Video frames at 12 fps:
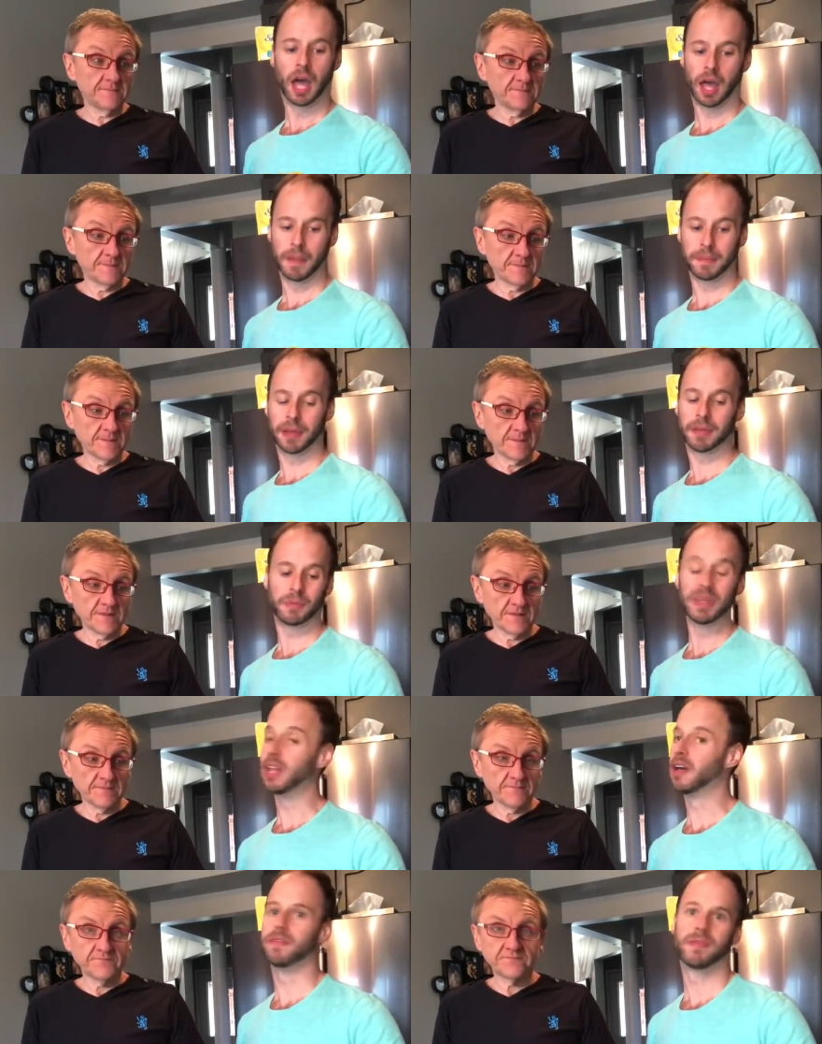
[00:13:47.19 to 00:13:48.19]
Speaker 1: Um, but
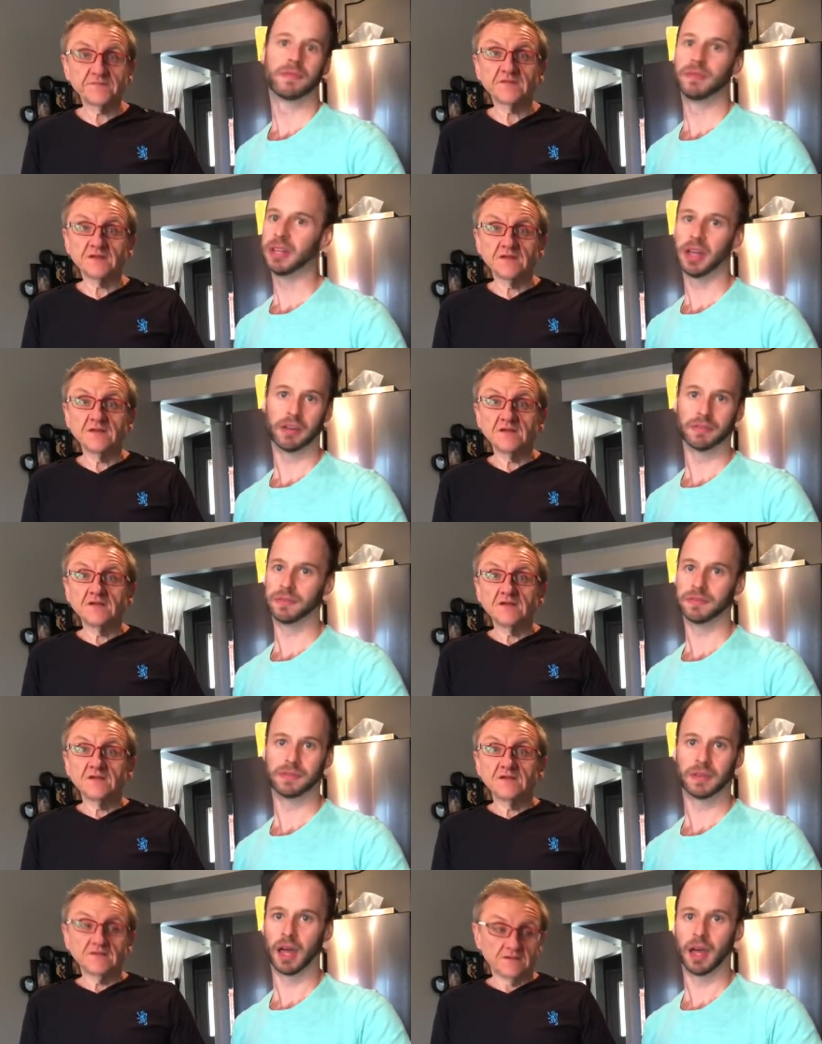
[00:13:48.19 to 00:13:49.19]
we love, we love
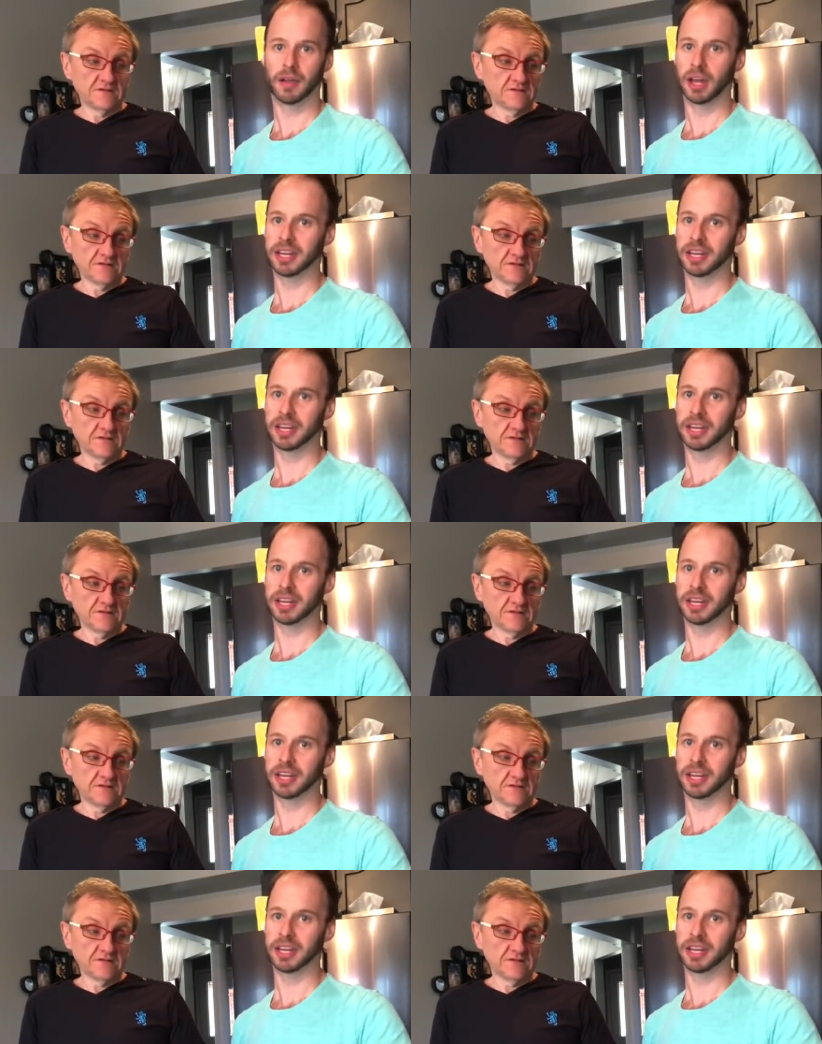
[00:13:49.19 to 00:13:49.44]
uh,